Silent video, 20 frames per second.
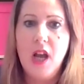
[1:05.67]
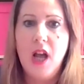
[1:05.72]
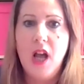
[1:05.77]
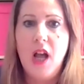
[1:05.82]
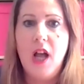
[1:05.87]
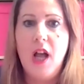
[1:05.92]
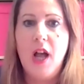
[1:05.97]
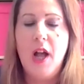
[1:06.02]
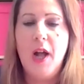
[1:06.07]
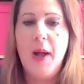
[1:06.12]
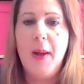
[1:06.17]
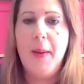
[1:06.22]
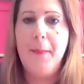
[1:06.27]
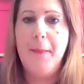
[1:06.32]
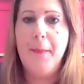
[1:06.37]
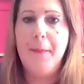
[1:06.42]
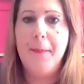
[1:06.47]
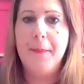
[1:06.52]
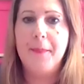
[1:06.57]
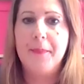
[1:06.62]

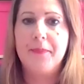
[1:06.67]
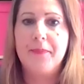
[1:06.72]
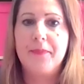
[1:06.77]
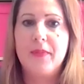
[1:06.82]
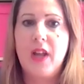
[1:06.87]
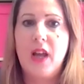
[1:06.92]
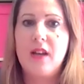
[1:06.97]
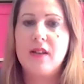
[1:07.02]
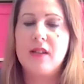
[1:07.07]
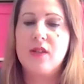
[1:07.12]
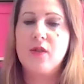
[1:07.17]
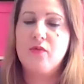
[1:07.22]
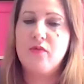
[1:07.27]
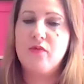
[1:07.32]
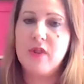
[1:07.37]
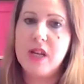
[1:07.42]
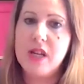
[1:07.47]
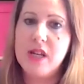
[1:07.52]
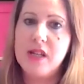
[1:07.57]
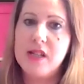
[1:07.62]
cancer
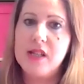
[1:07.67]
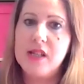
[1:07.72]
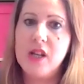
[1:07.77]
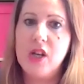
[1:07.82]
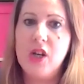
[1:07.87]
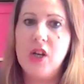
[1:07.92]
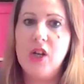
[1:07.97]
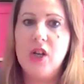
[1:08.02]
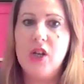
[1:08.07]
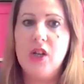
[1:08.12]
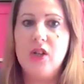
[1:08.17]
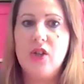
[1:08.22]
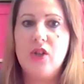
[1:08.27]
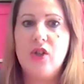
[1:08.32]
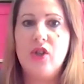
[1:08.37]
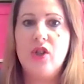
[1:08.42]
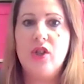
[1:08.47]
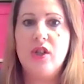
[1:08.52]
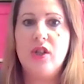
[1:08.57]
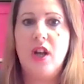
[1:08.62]

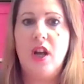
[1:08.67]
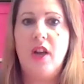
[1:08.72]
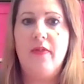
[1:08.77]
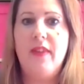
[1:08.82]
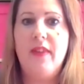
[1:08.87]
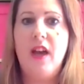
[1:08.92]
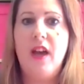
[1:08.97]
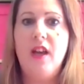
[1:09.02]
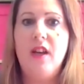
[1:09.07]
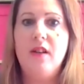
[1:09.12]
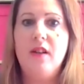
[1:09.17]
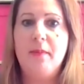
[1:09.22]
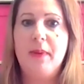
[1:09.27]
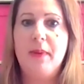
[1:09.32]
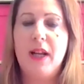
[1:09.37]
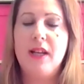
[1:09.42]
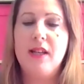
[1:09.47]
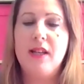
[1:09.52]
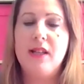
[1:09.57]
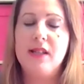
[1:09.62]
research, and then
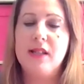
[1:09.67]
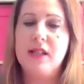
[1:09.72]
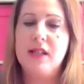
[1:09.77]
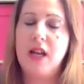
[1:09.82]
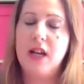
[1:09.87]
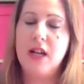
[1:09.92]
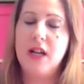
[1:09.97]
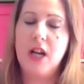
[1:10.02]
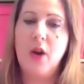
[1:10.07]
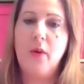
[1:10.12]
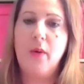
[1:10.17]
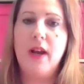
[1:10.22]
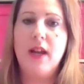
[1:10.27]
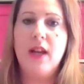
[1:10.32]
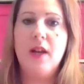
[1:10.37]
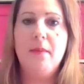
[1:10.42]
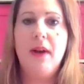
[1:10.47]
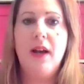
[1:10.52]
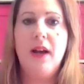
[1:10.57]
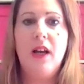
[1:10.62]
places like No
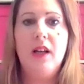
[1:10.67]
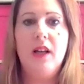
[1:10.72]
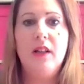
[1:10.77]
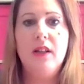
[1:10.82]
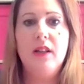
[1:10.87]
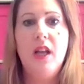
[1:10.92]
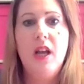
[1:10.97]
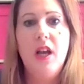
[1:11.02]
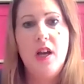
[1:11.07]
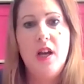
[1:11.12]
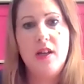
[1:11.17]
AML.